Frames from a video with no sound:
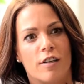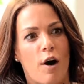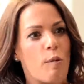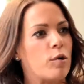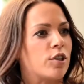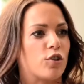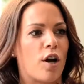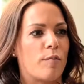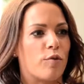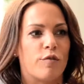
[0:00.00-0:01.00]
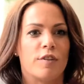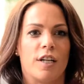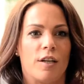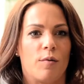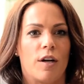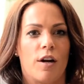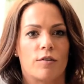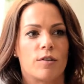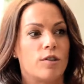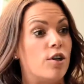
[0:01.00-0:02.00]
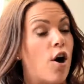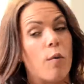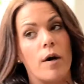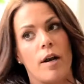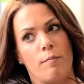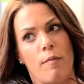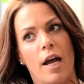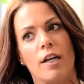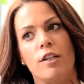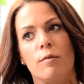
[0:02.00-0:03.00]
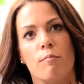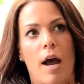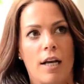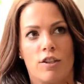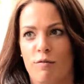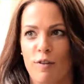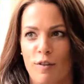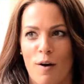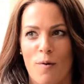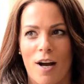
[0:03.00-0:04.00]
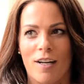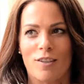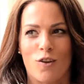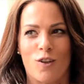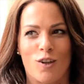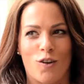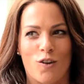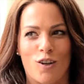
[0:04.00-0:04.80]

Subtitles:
And I wasn't trying to prove it to anyone else, because no one makes you feel that way. It's only you.